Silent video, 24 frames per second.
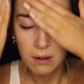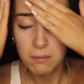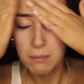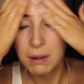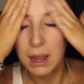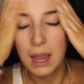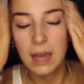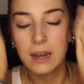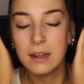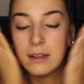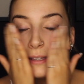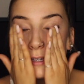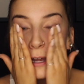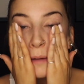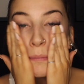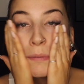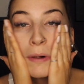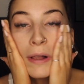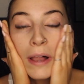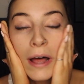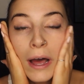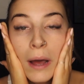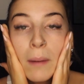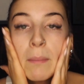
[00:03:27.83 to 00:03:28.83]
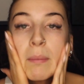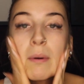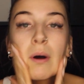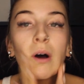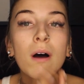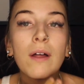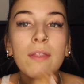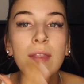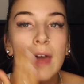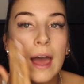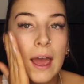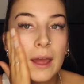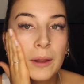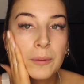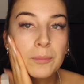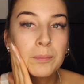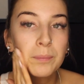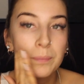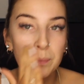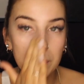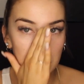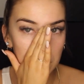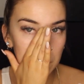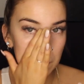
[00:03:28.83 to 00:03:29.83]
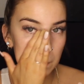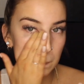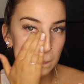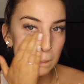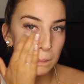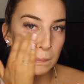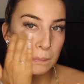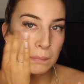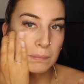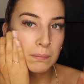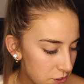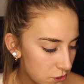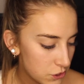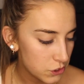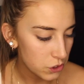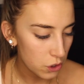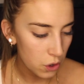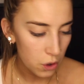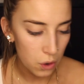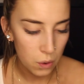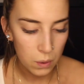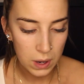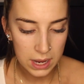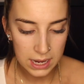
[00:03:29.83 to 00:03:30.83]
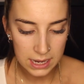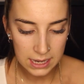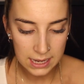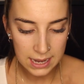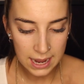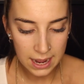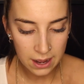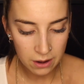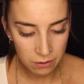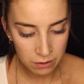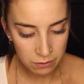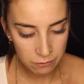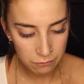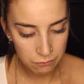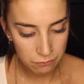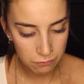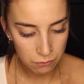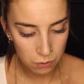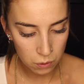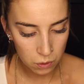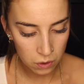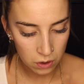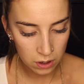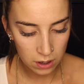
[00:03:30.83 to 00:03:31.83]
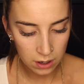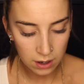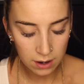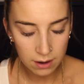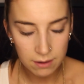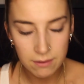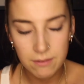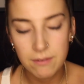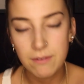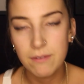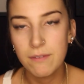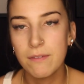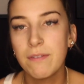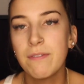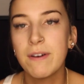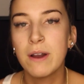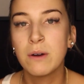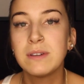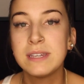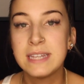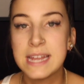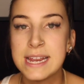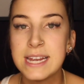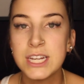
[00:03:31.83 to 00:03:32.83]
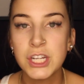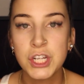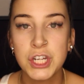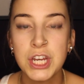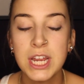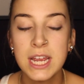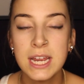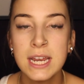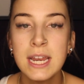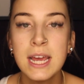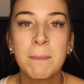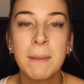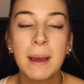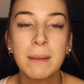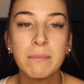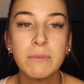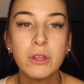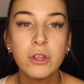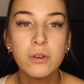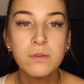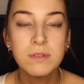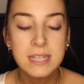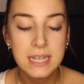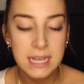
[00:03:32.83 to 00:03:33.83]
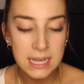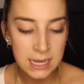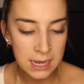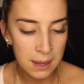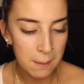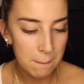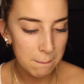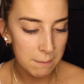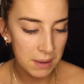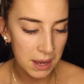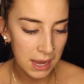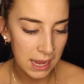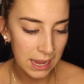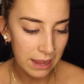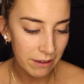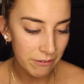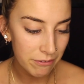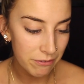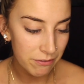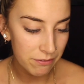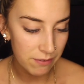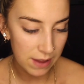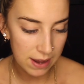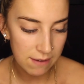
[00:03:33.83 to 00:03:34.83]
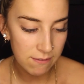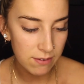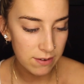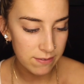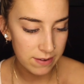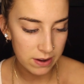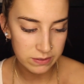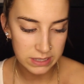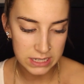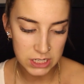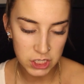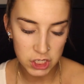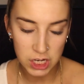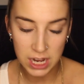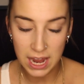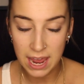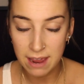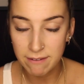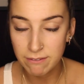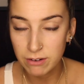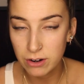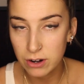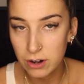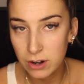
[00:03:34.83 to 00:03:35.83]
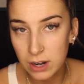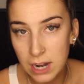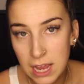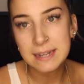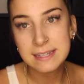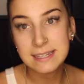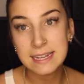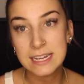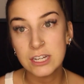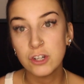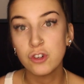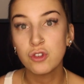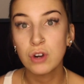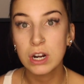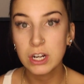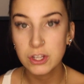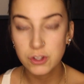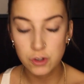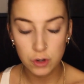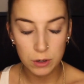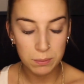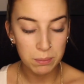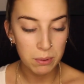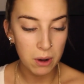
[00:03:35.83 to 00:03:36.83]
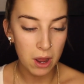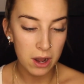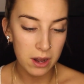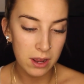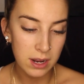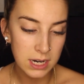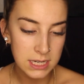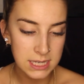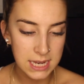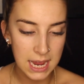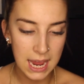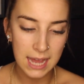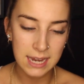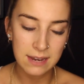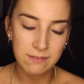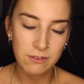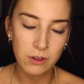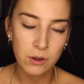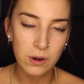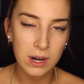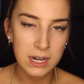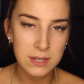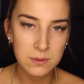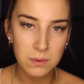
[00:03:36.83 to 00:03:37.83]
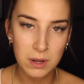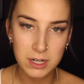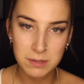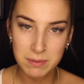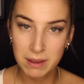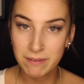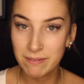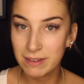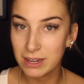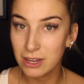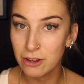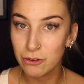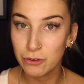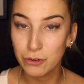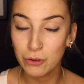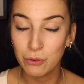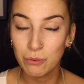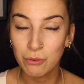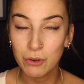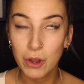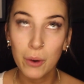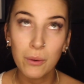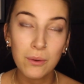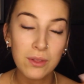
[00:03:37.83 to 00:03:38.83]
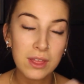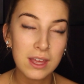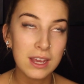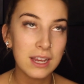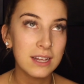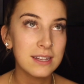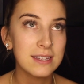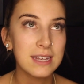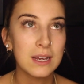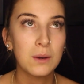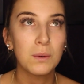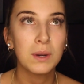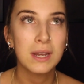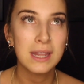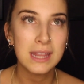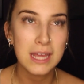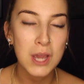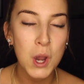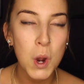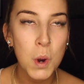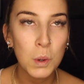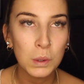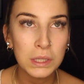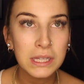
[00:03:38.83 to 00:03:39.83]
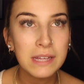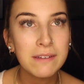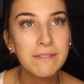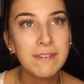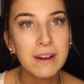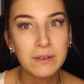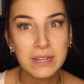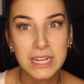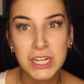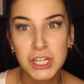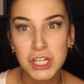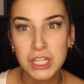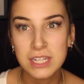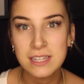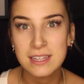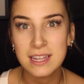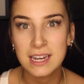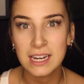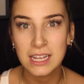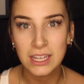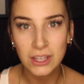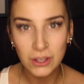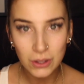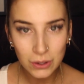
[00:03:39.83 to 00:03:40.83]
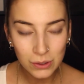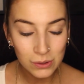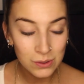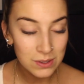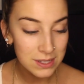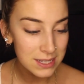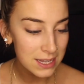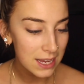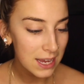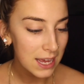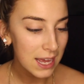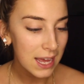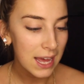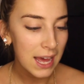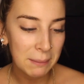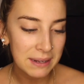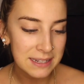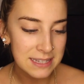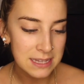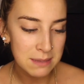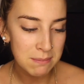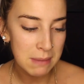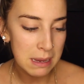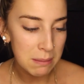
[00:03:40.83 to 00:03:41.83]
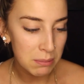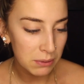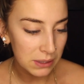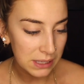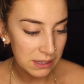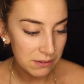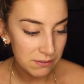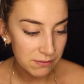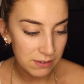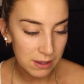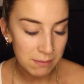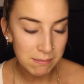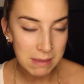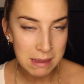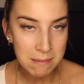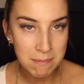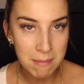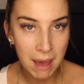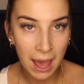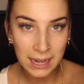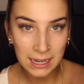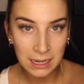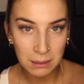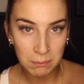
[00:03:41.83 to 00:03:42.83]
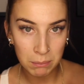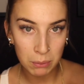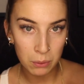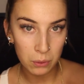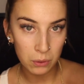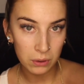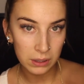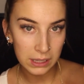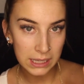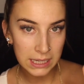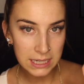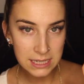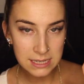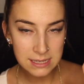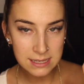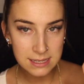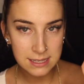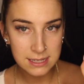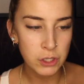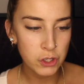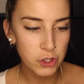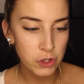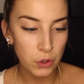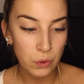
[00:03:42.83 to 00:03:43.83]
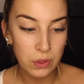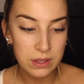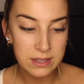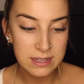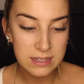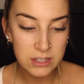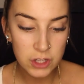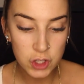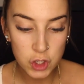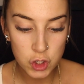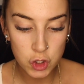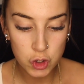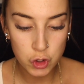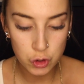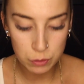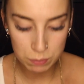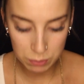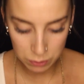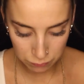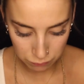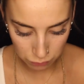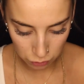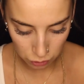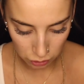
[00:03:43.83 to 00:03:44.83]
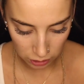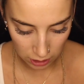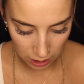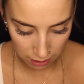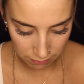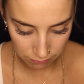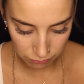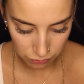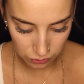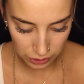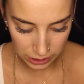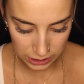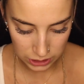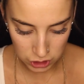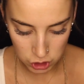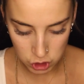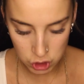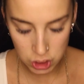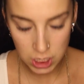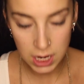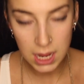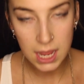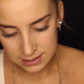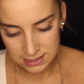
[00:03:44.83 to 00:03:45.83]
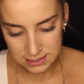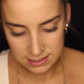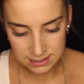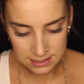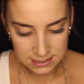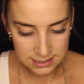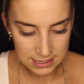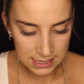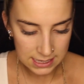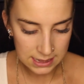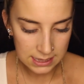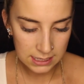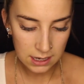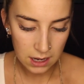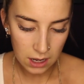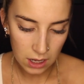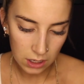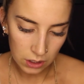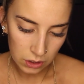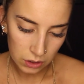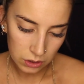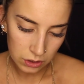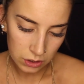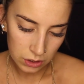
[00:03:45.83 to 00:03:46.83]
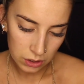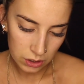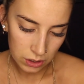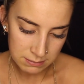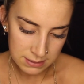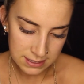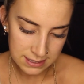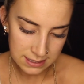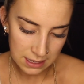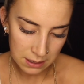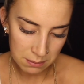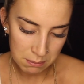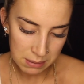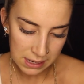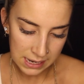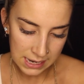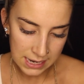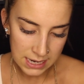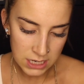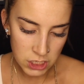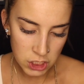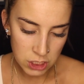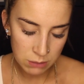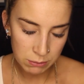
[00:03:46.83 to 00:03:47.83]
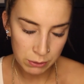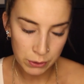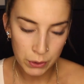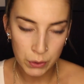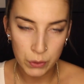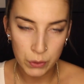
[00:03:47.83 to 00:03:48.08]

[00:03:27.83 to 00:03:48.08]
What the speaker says: kind of double up on that. So now for foundation, I'm using my favorite foundation ever. It's a drugstore product, and if you guys watch my videos, you know that it's like one of the only foundations that I use. It's the Maybelline Fit Me Matte and Poreless. So this is a super full coverage. This is in the color Sun Beige, number